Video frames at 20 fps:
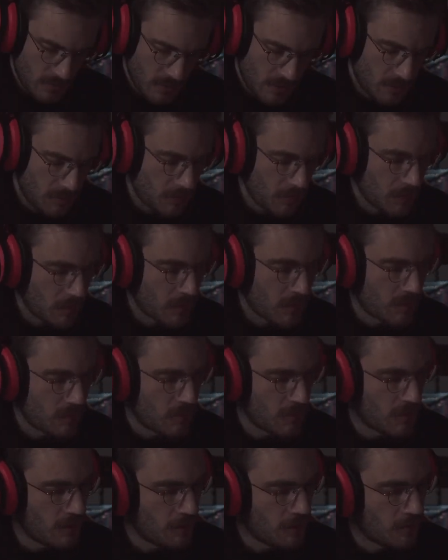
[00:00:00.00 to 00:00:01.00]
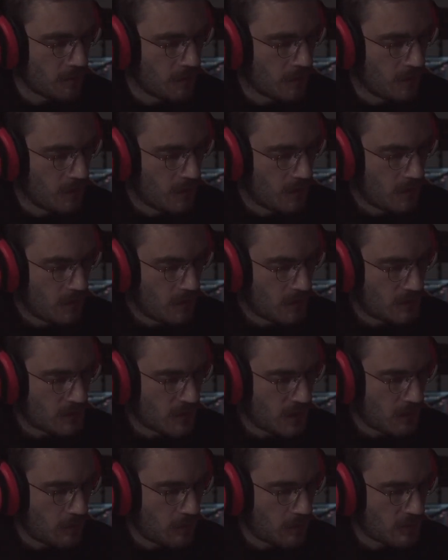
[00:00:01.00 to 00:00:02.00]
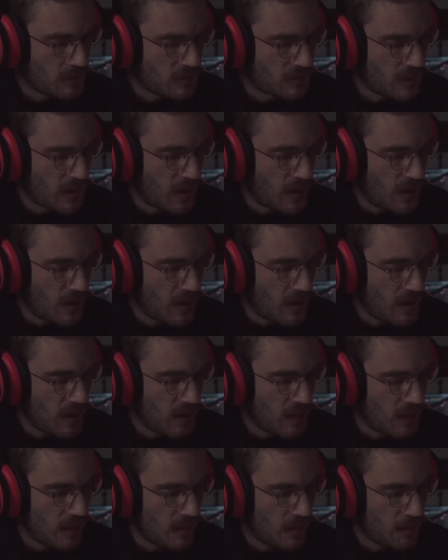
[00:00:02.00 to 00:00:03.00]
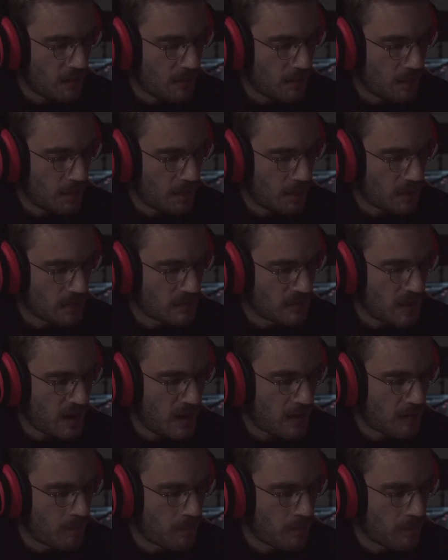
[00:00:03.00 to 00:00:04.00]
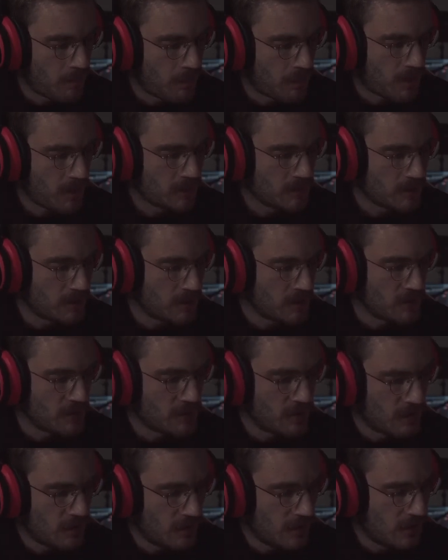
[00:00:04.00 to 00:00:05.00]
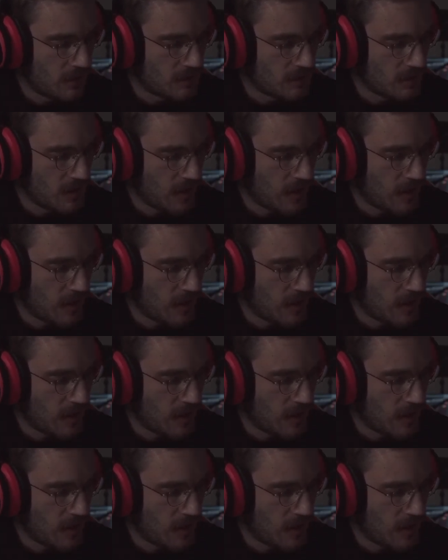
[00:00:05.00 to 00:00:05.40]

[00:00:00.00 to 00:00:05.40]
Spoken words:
Typography. Sam was that hell... Sam. Sorry, he's...